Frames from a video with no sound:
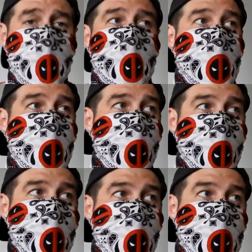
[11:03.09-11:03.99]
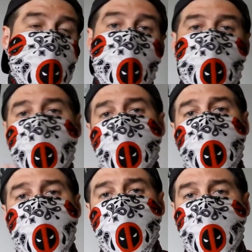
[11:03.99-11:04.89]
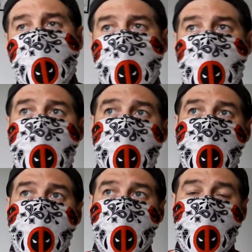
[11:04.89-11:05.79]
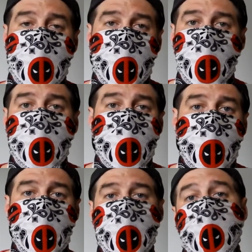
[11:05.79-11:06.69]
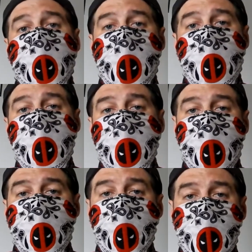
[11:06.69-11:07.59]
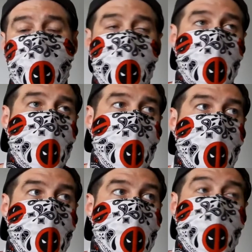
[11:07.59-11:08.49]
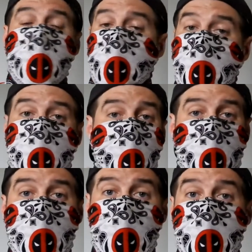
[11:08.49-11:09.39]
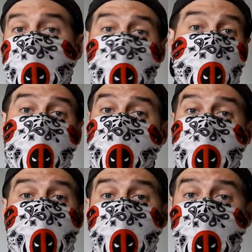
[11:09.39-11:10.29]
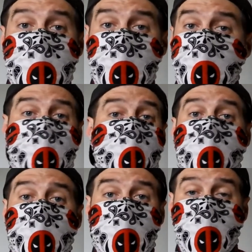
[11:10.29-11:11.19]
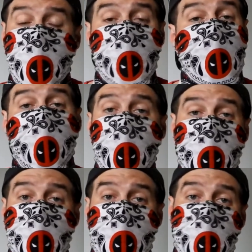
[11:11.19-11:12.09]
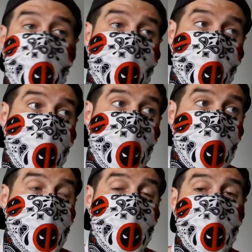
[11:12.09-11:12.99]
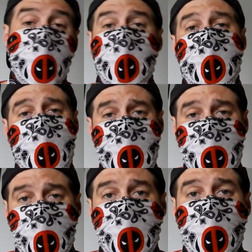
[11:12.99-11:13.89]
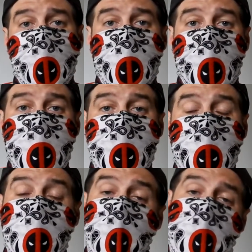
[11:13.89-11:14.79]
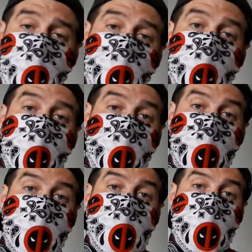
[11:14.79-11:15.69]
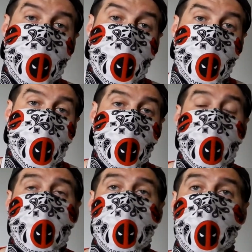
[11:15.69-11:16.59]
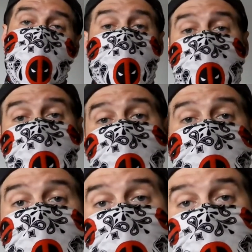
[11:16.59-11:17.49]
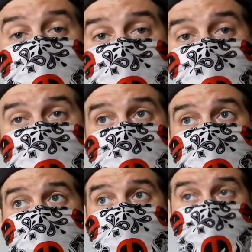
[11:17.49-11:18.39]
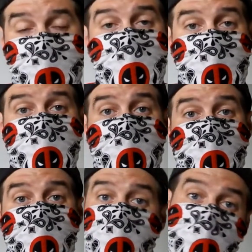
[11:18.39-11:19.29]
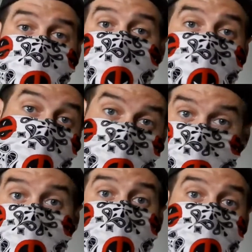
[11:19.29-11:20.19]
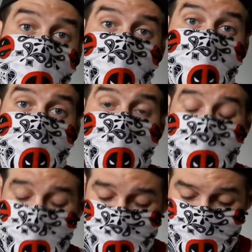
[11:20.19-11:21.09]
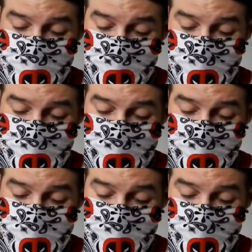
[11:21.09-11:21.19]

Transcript: So Bueller, he has a show on YouTube called Comics with Bueller. Good guy. I've never met him, never talked to him, but I've watched his show for a while now. He has some pretty good content. I'm going to put a link down below where you can check out his shows and see, you might enjoy his content.